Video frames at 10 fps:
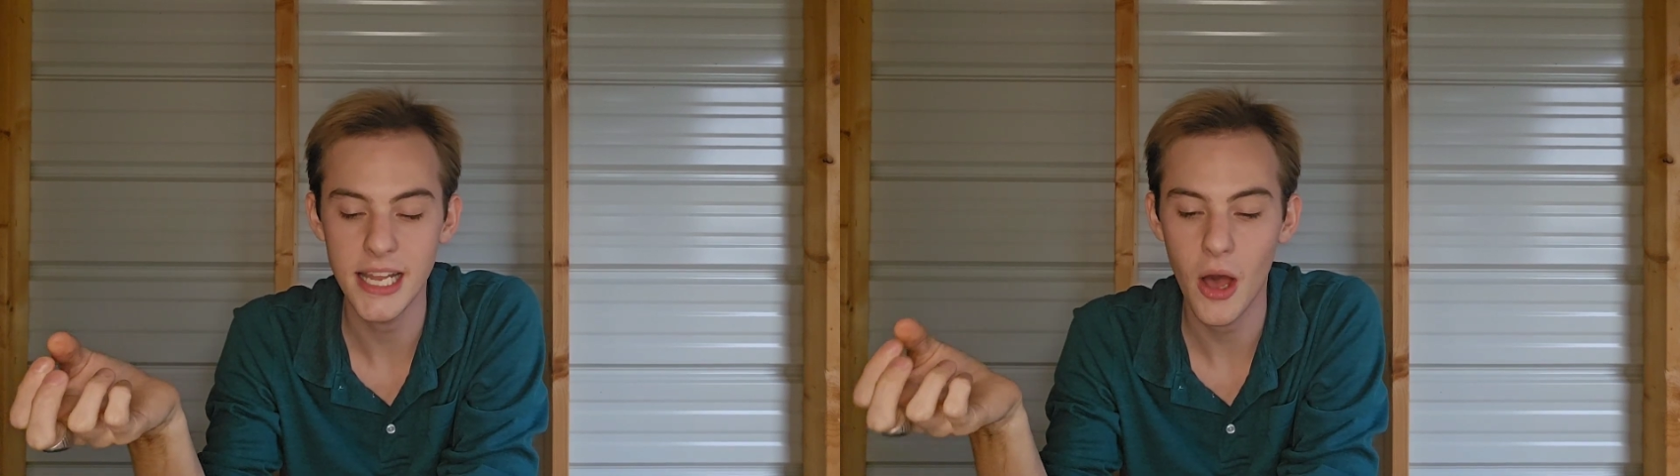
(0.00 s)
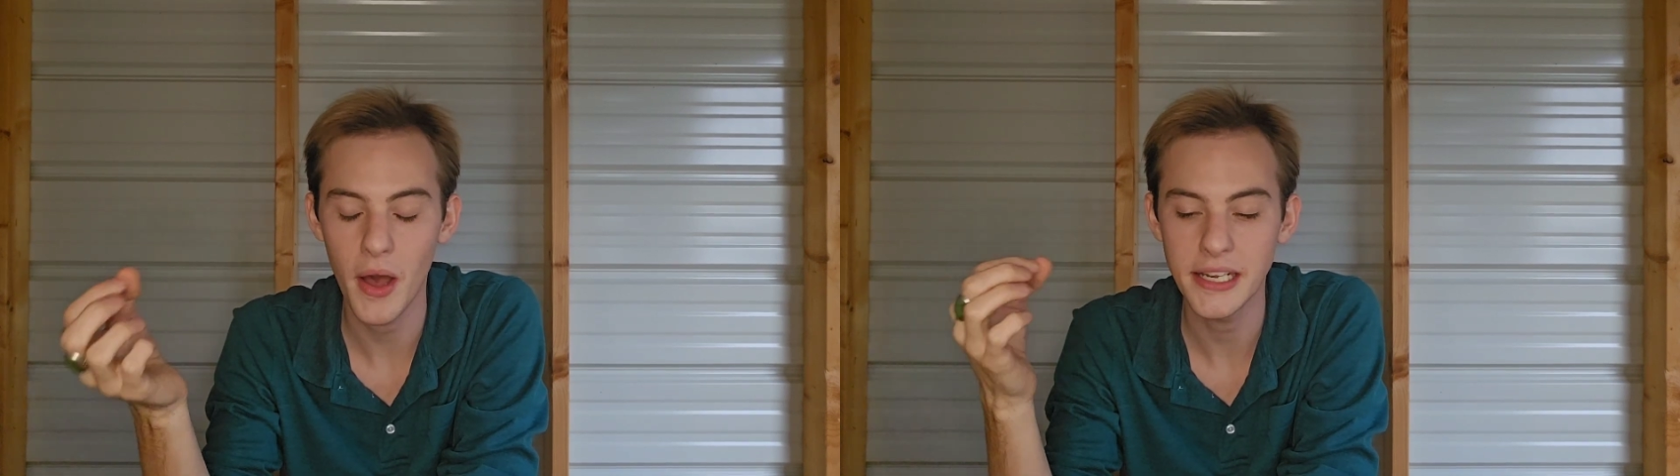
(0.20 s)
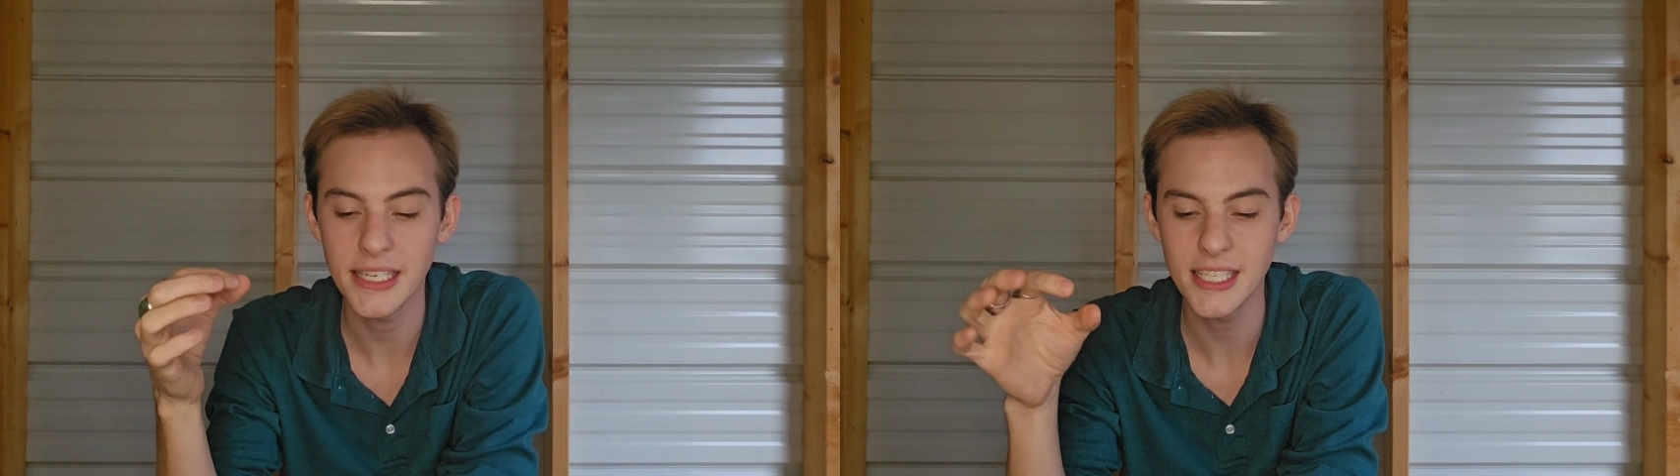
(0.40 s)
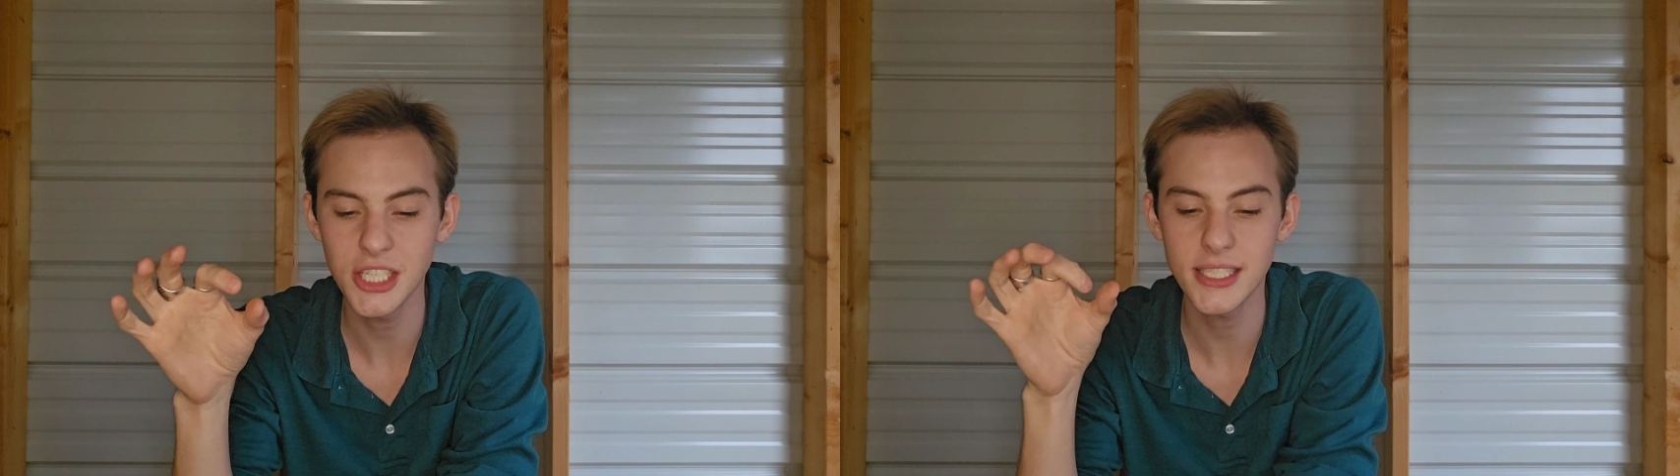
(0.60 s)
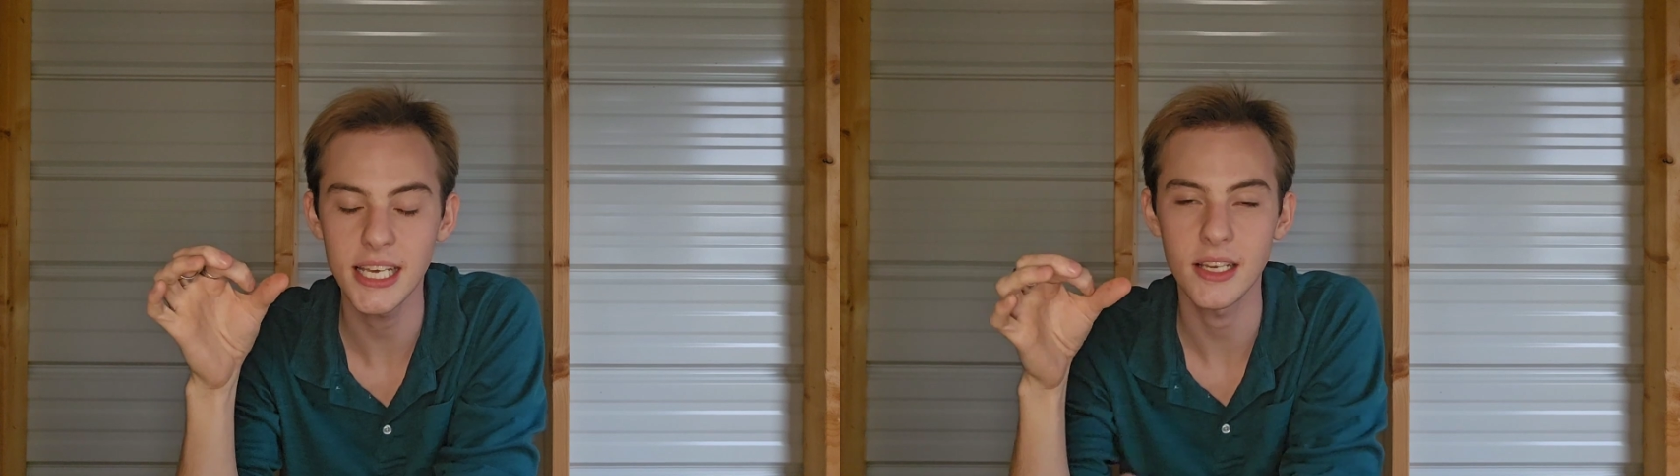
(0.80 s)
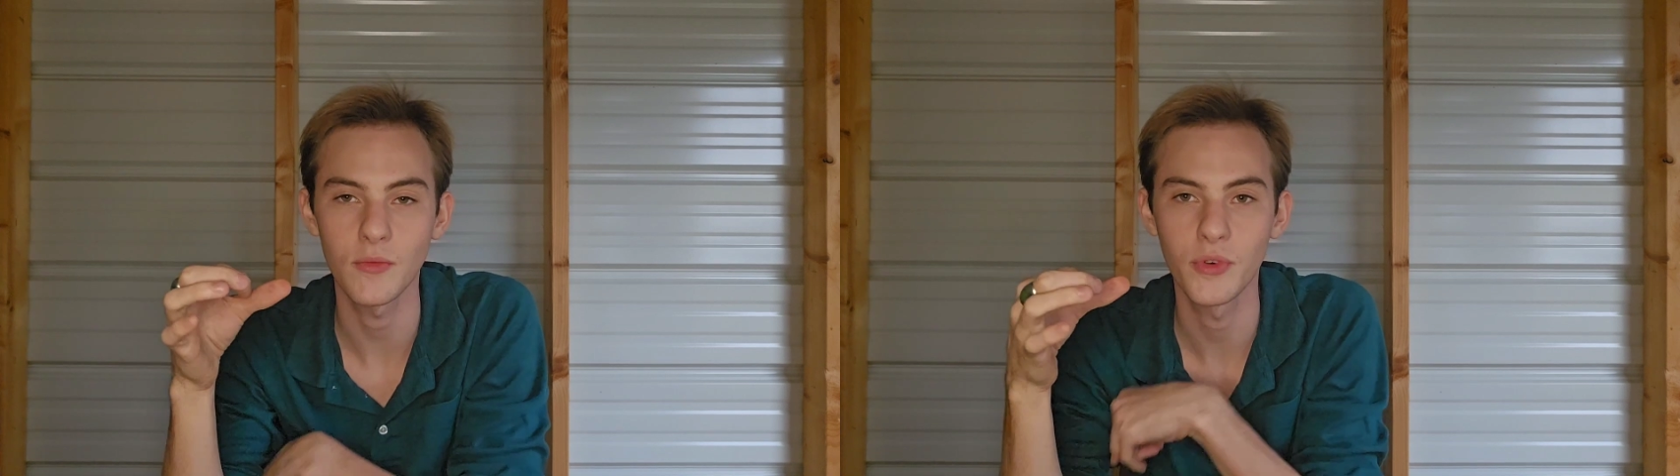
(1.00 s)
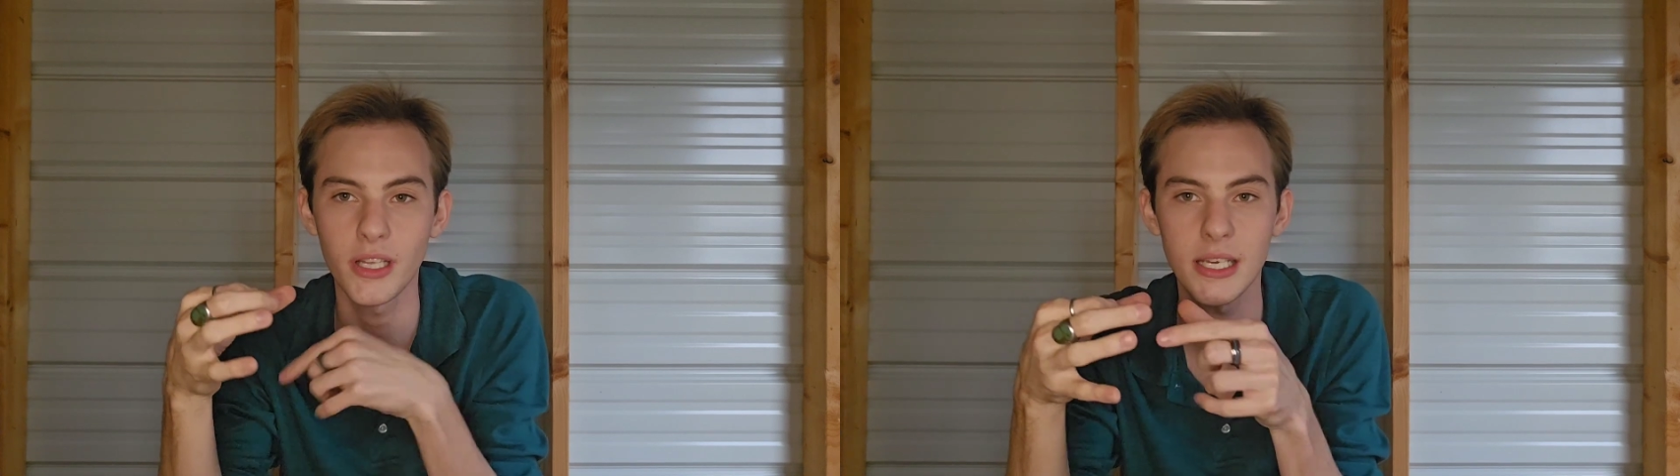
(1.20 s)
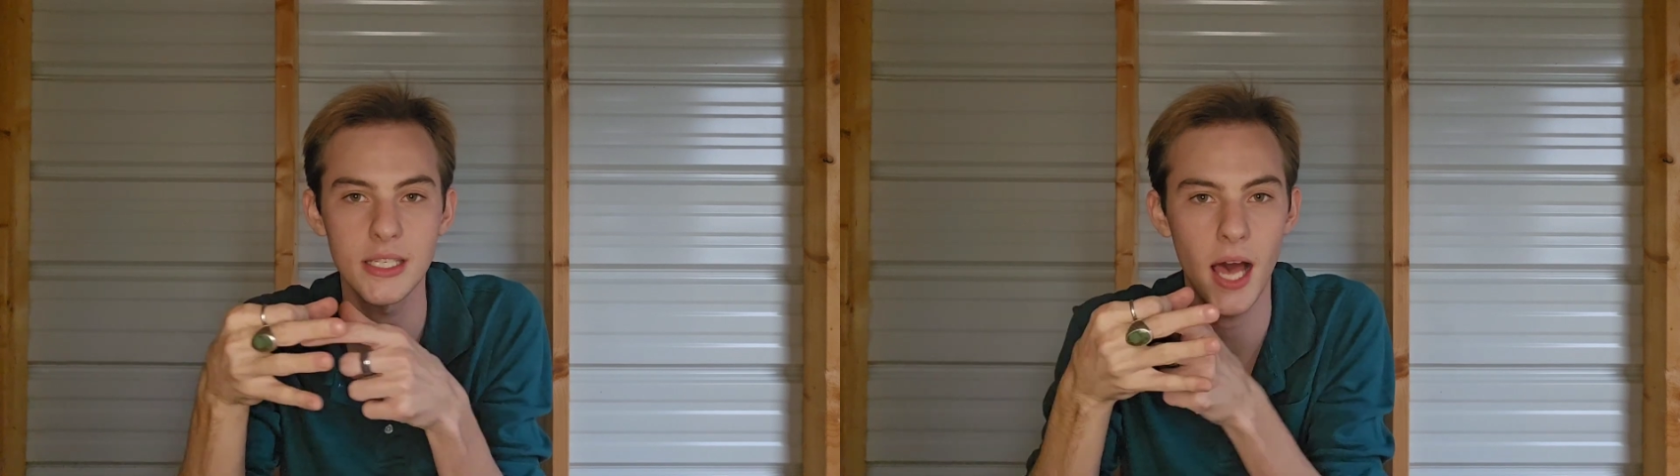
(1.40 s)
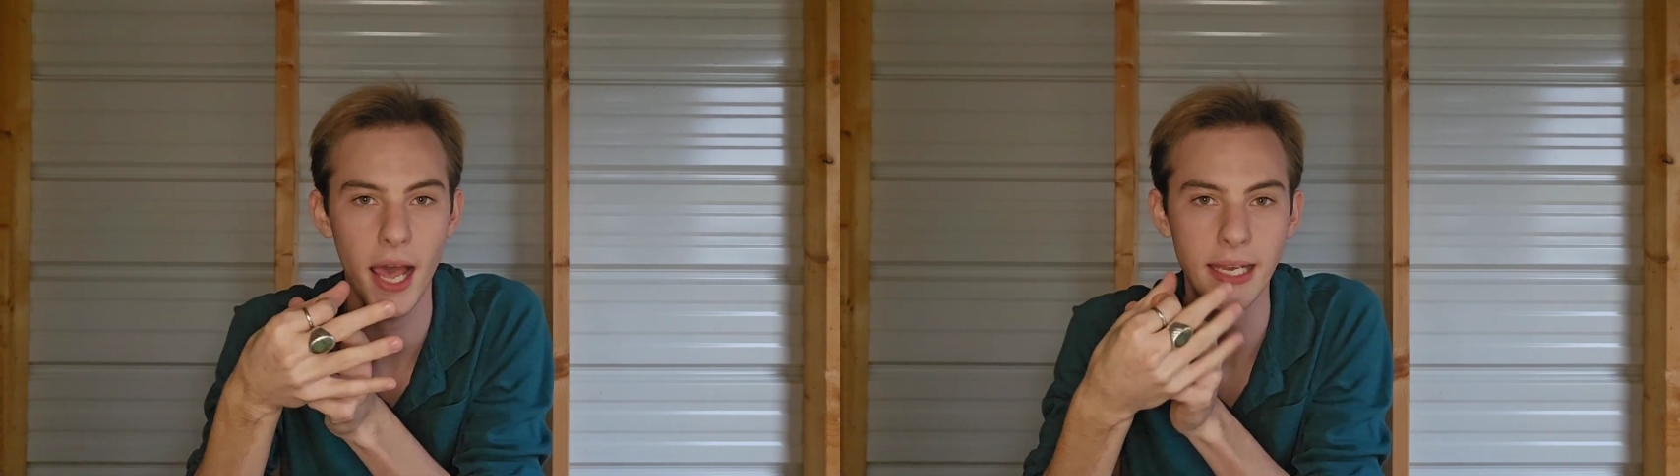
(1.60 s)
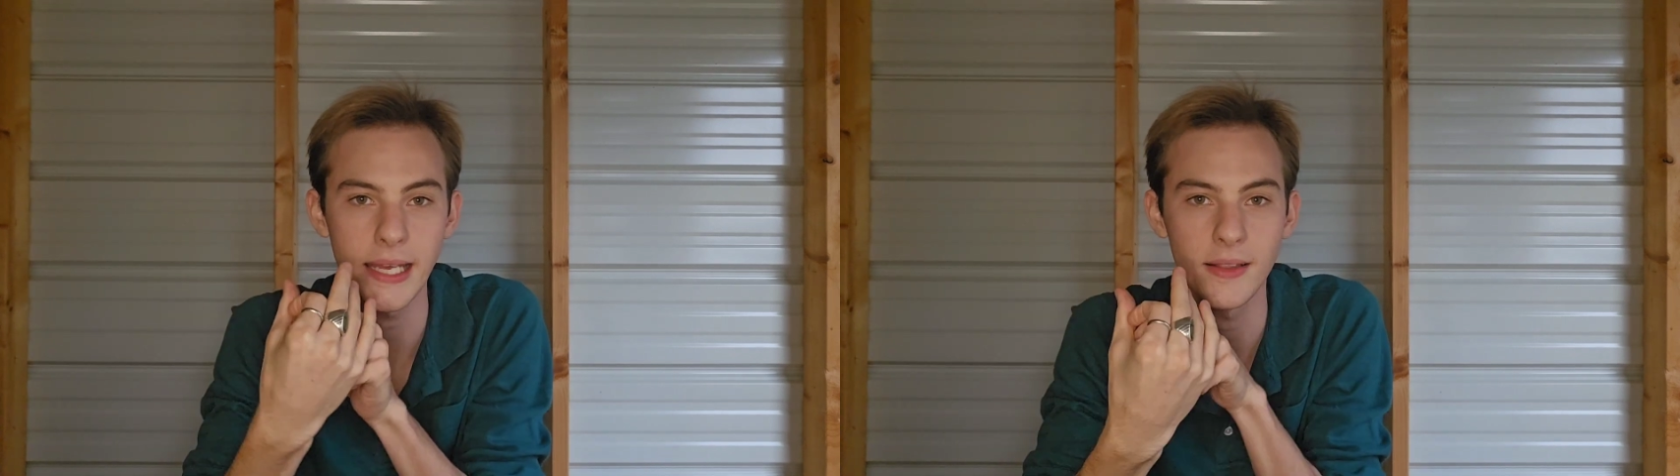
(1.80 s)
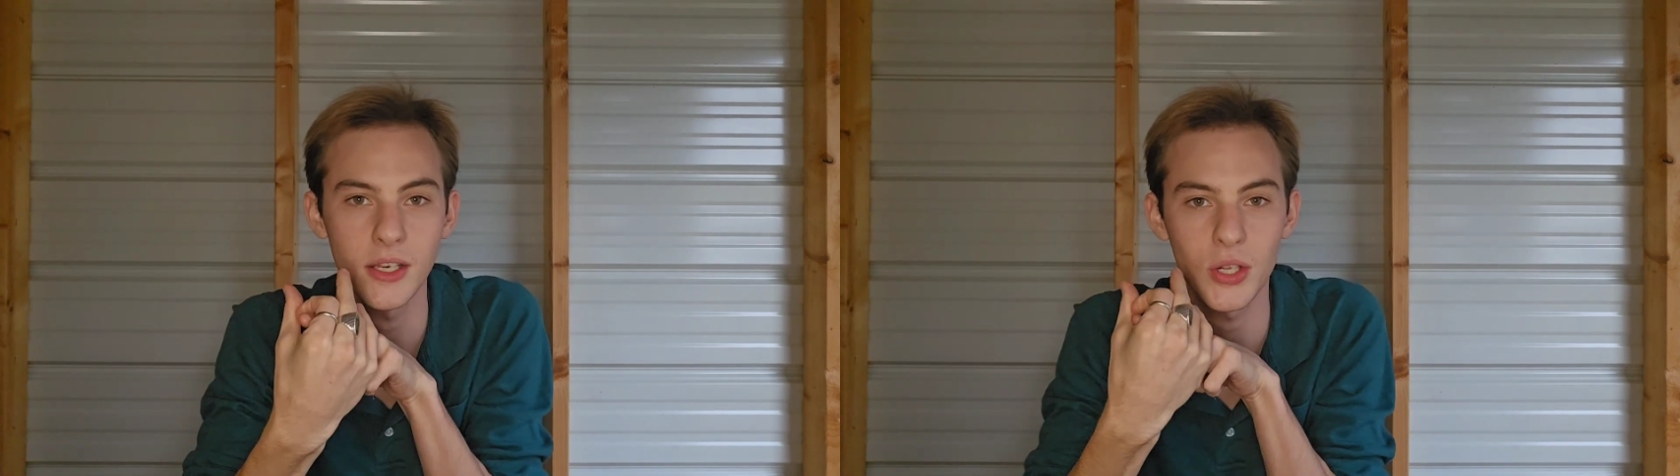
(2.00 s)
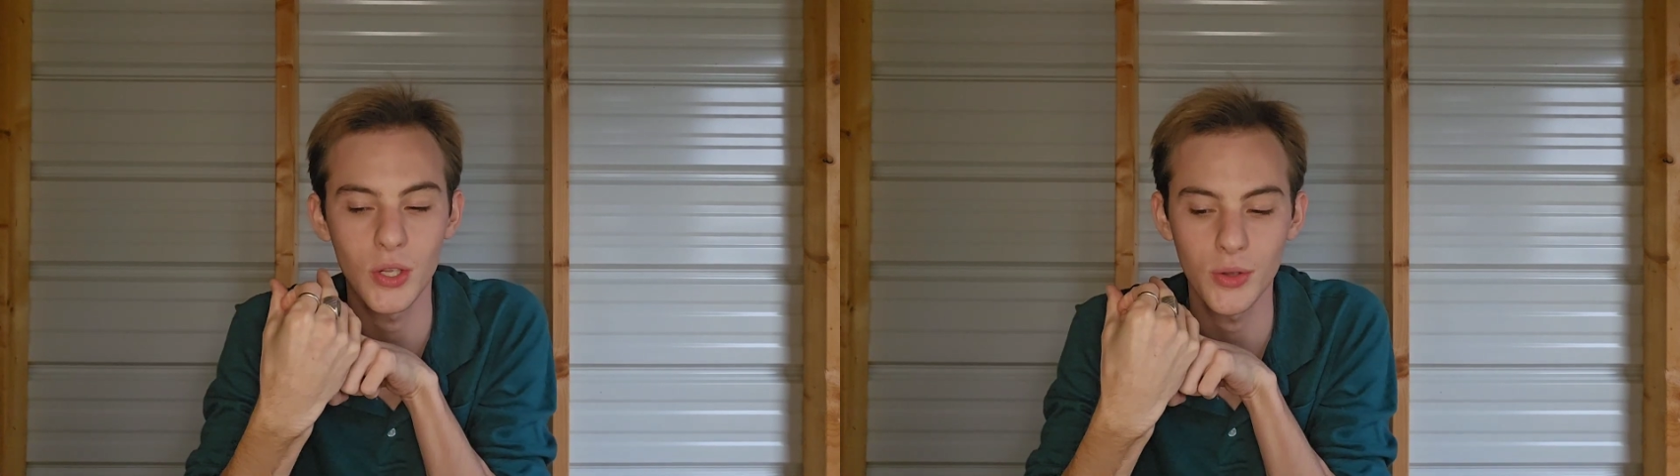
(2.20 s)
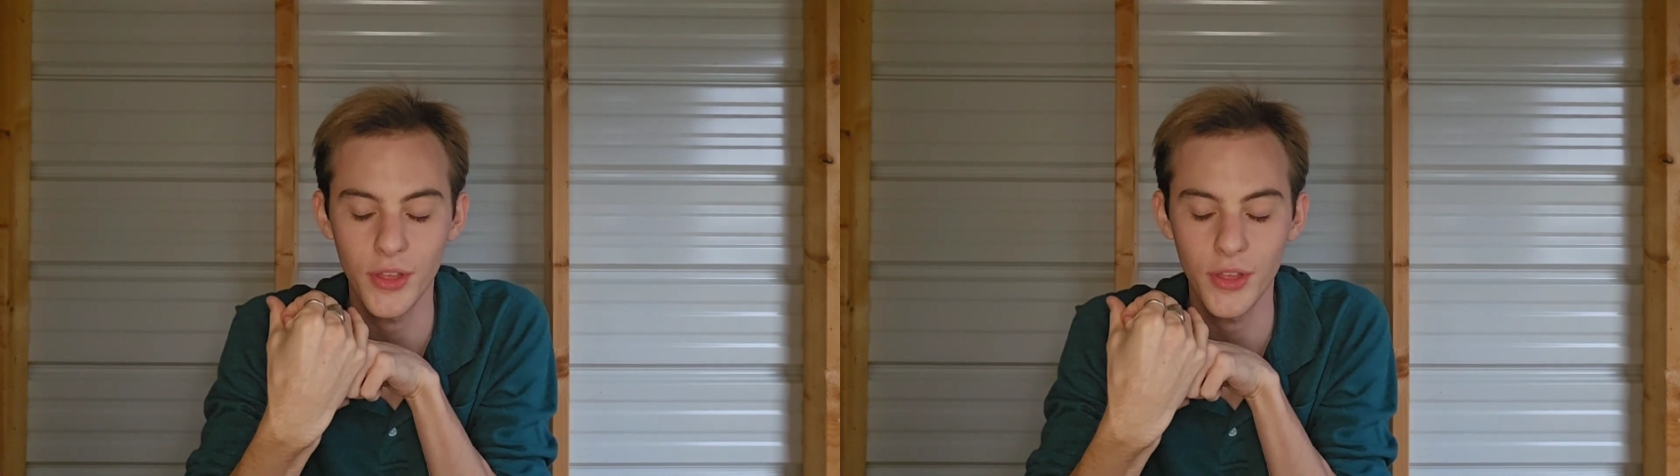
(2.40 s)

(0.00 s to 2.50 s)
Now, I needed just like really tiny little